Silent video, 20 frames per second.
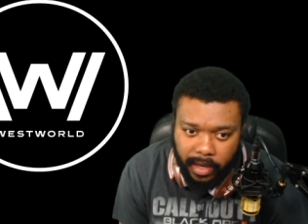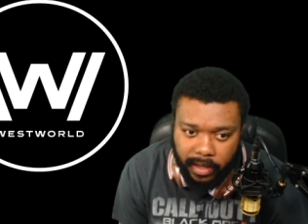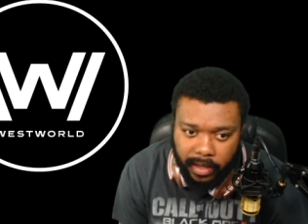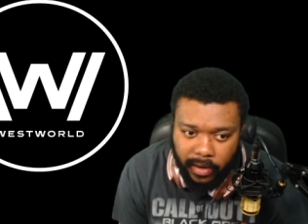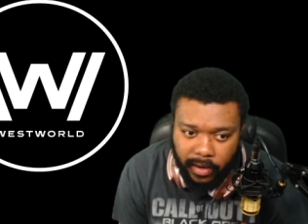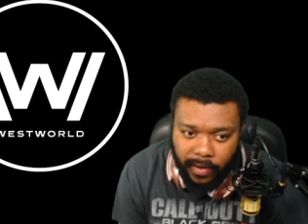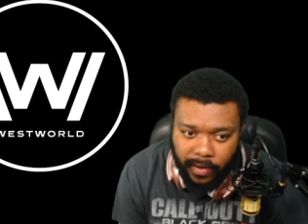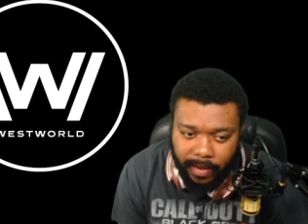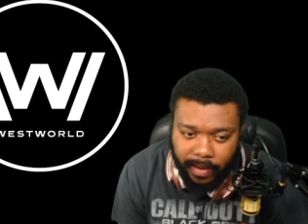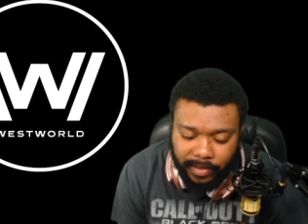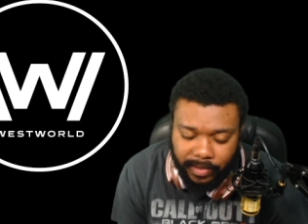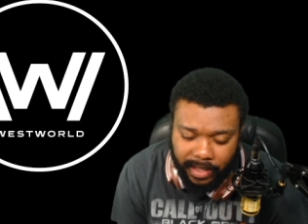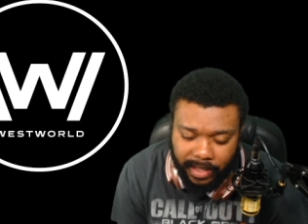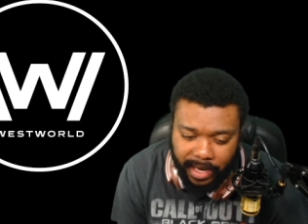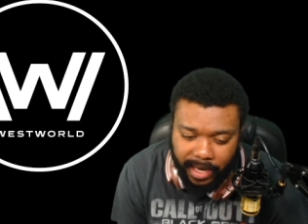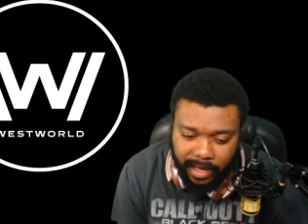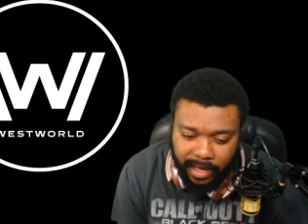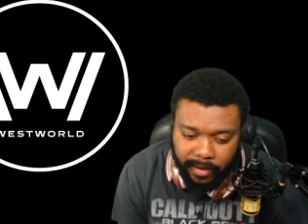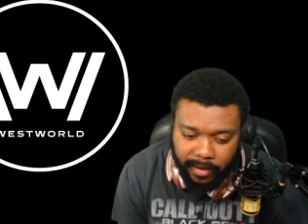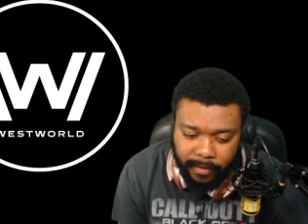You know what I'm
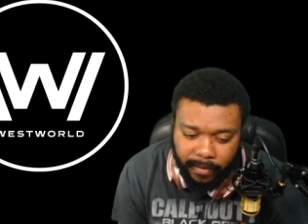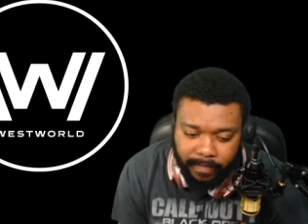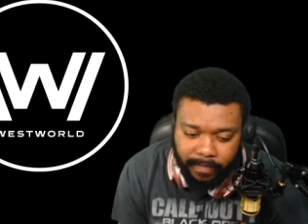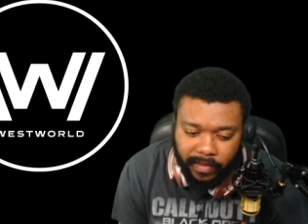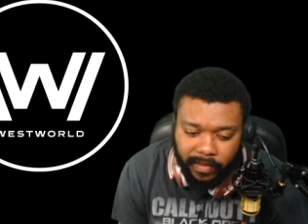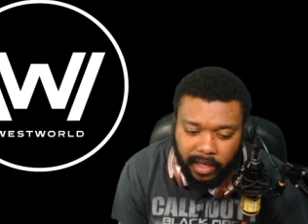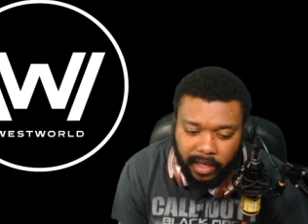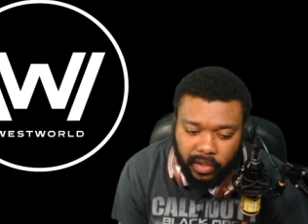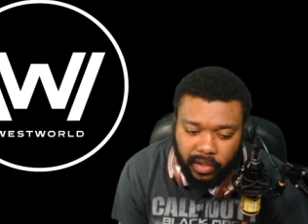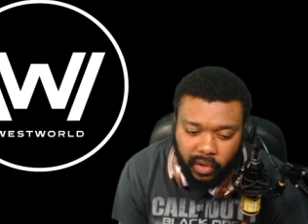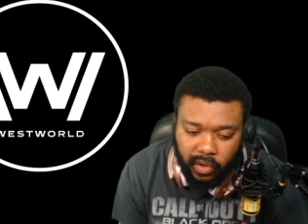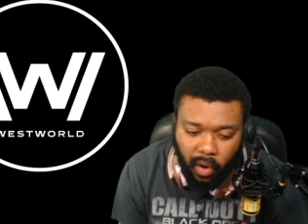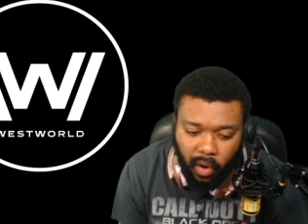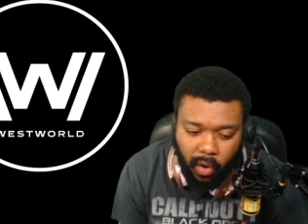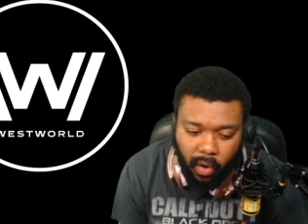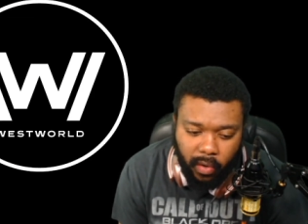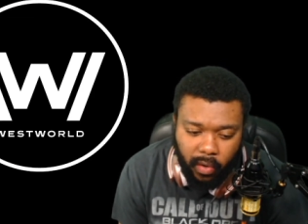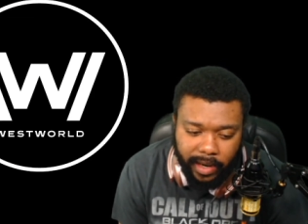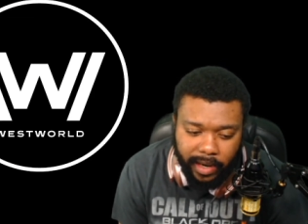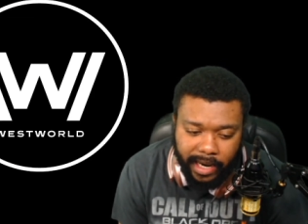saying?
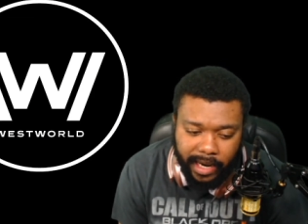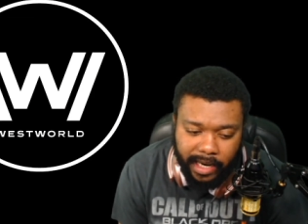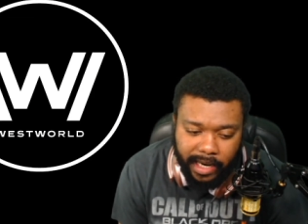So